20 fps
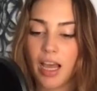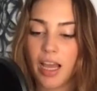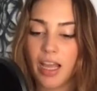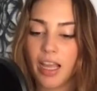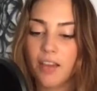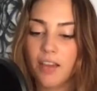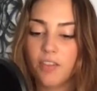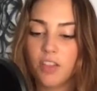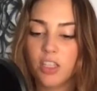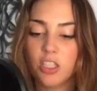I
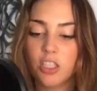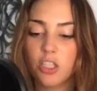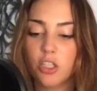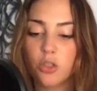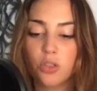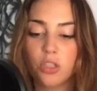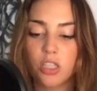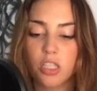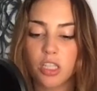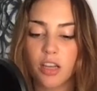have this
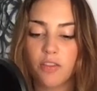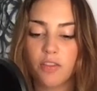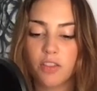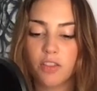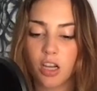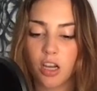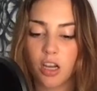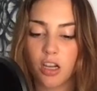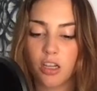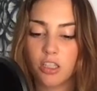huge stuffed
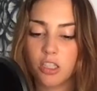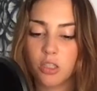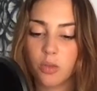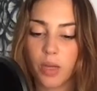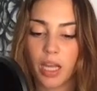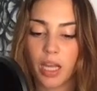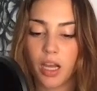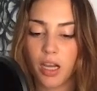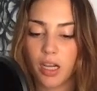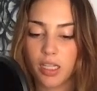dog, so
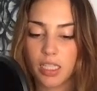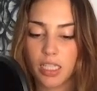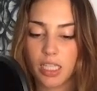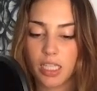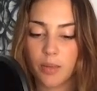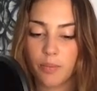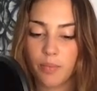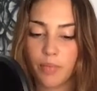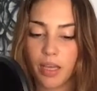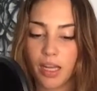I hugged
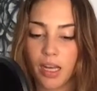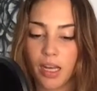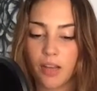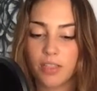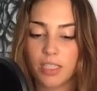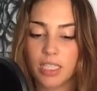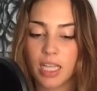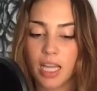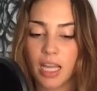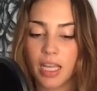him and I
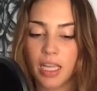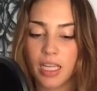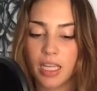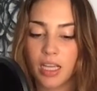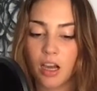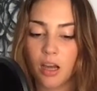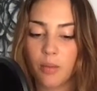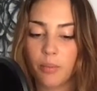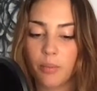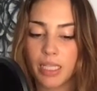was
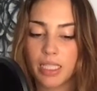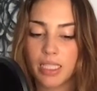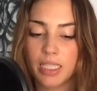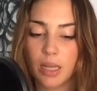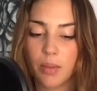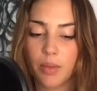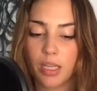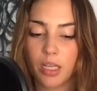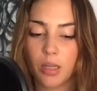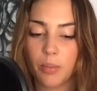lying on my
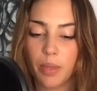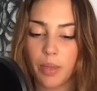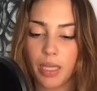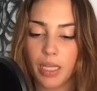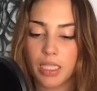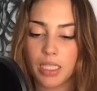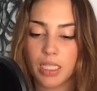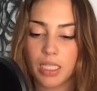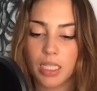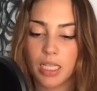stomach a
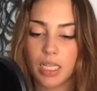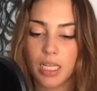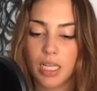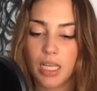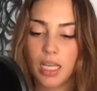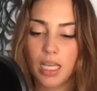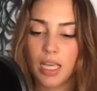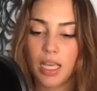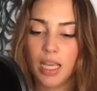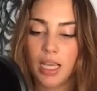bit.
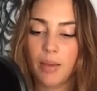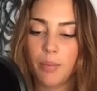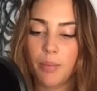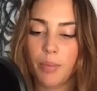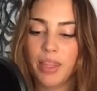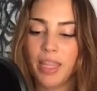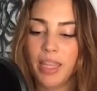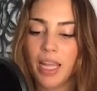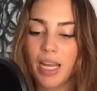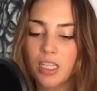
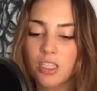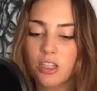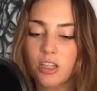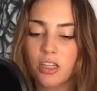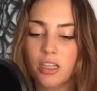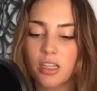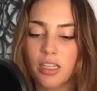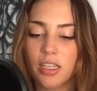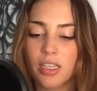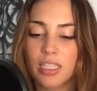But then I
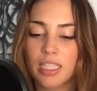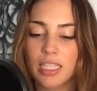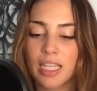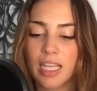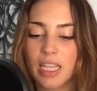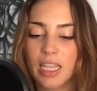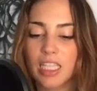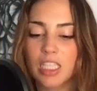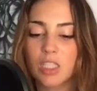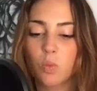started to
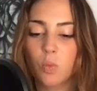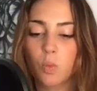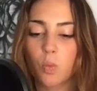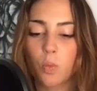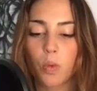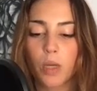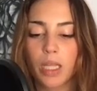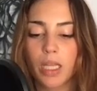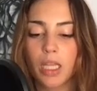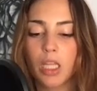get this
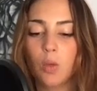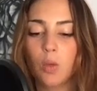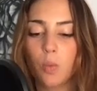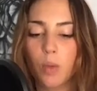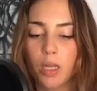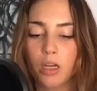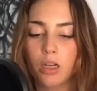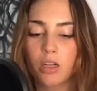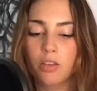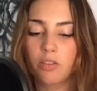really
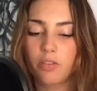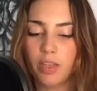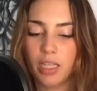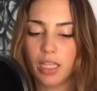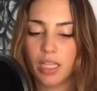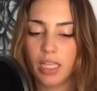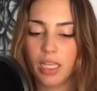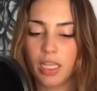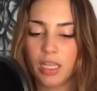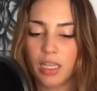weird
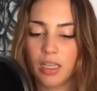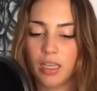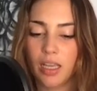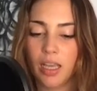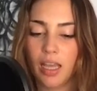feeling.